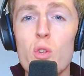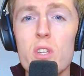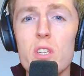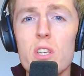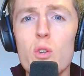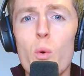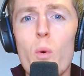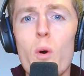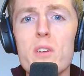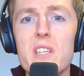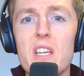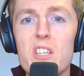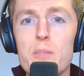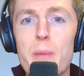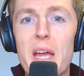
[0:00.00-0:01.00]
that you know what
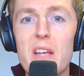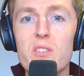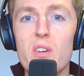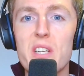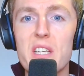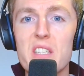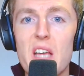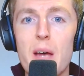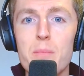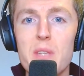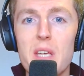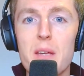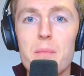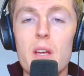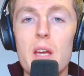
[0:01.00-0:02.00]
to expect on exam
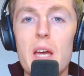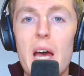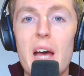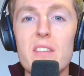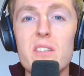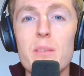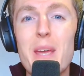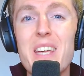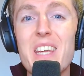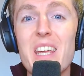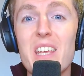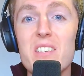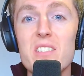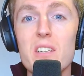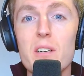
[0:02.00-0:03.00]
day. And to make it
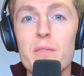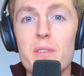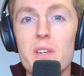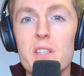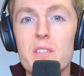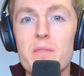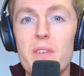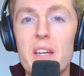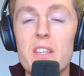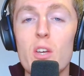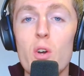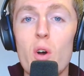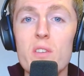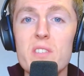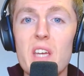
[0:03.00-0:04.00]
easier for you to find
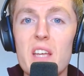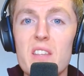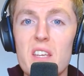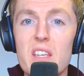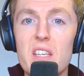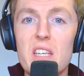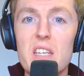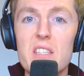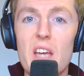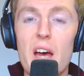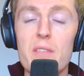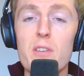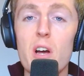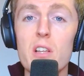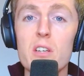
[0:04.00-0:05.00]
the content that you need,
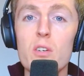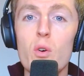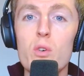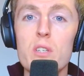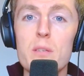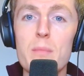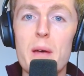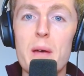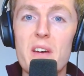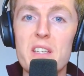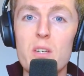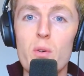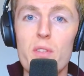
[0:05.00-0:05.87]
I've colour coded my video